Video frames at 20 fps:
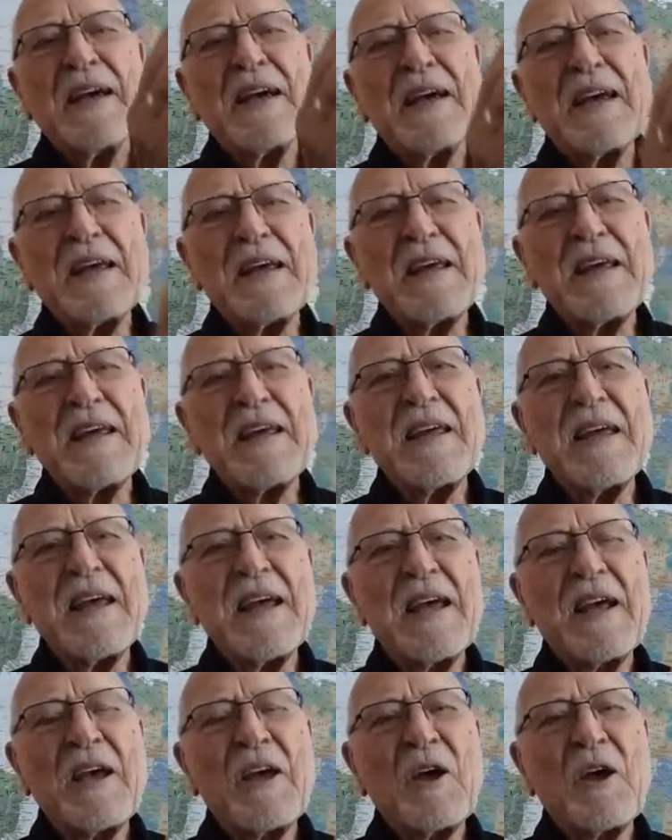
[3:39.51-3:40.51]
he
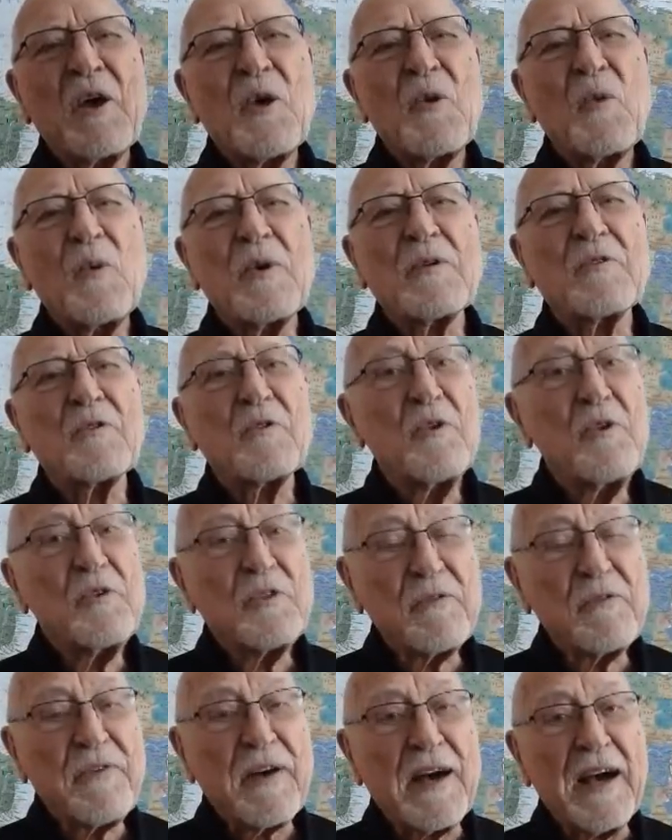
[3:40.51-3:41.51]
was
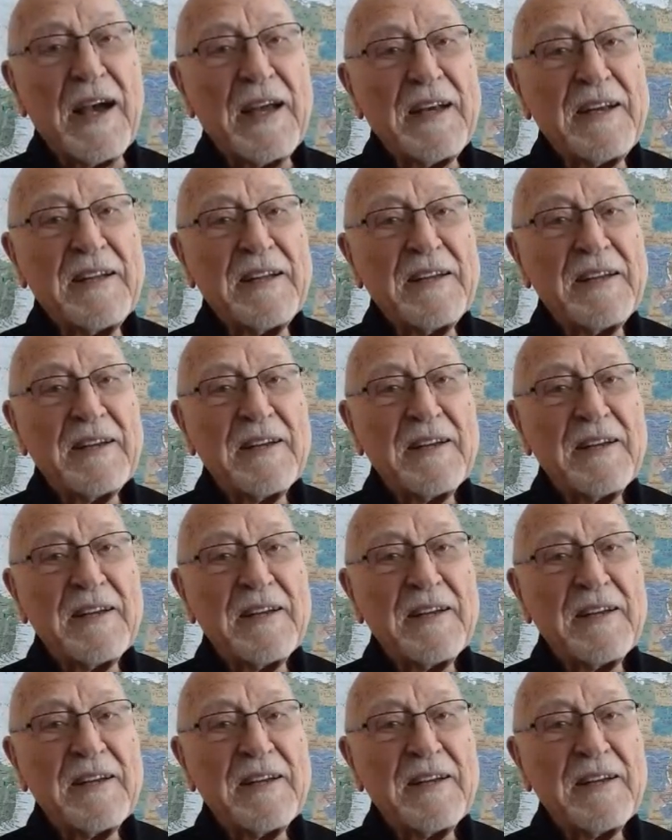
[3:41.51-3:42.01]
crucified